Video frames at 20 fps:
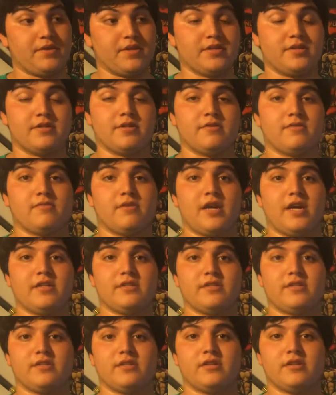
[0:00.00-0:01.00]
is still
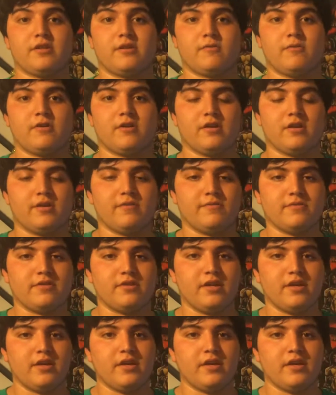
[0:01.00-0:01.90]
rising in our water levels.